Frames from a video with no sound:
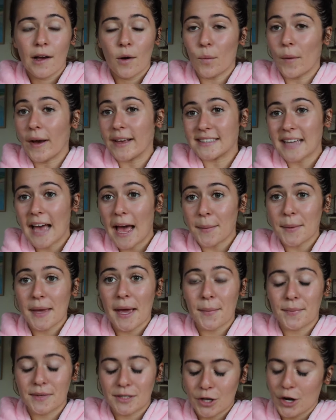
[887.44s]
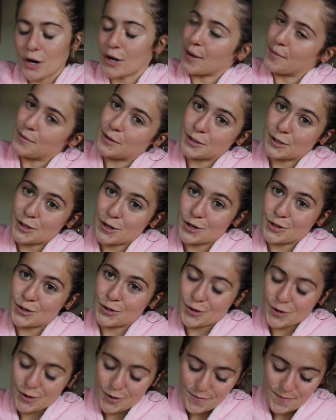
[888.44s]
Where's Abby episode, I'm not too
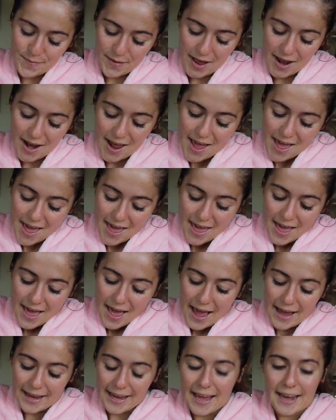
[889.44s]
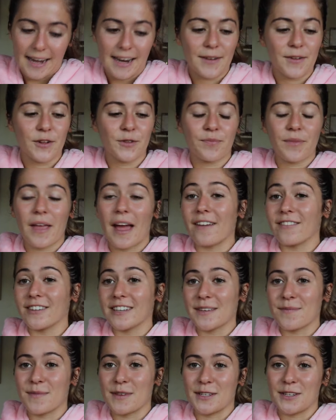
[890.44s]
sure. But again, I
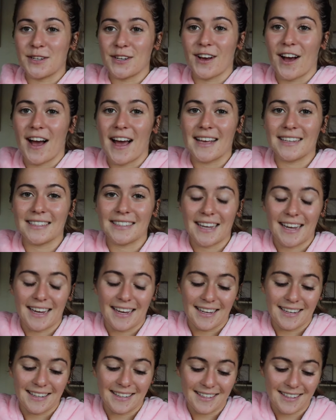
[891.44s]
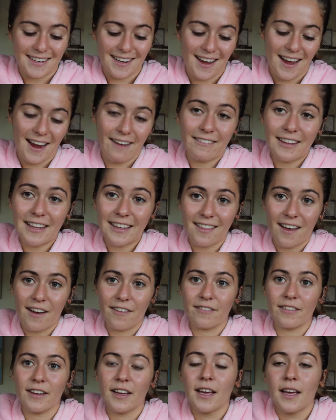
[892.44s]
really missed you guys, and I really
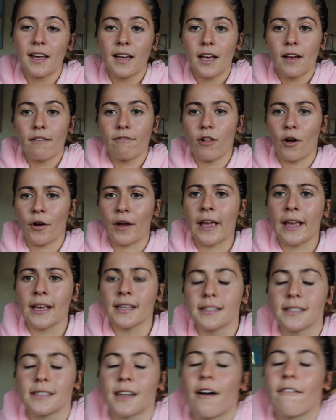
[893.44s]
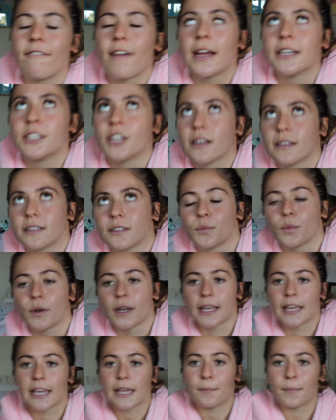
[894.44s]
love vlogging and stuff. I just
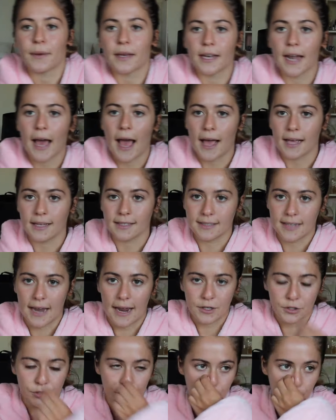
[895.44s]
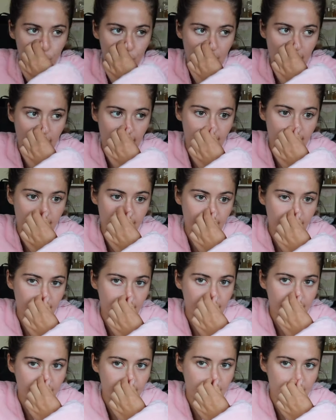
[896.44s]
want to keep it as natural and
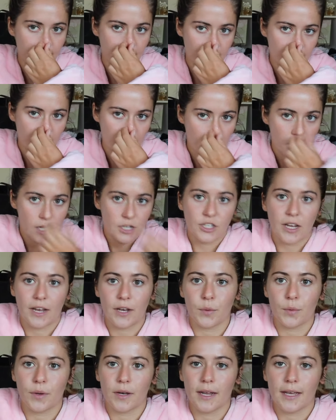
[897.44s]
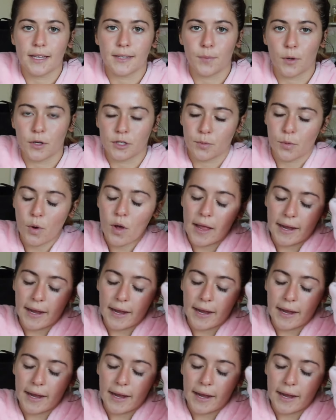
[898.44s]
genuine as possible.